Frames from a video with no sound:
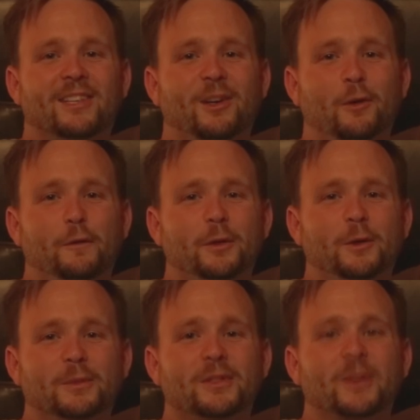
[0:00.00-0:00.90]
Canote
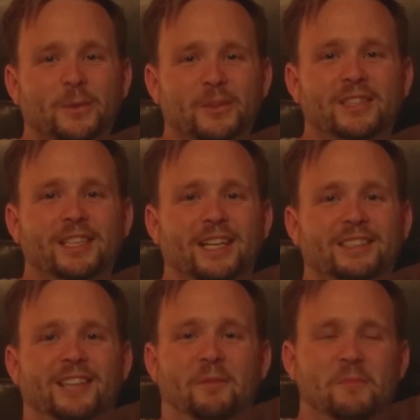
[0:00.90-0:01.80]
Films. We'll see you
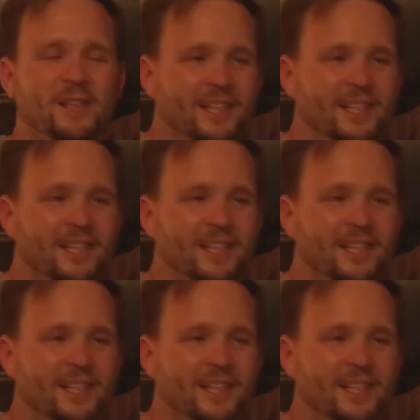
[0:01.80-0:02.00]
next time.